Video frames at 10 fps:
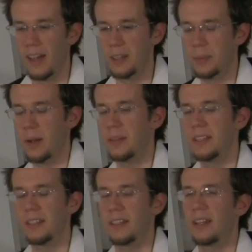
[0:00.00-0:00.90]
And you're
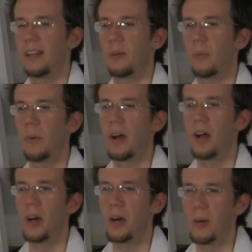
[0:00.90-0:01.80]
probably thinking,
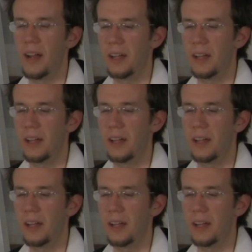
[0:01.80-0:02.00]
whoa,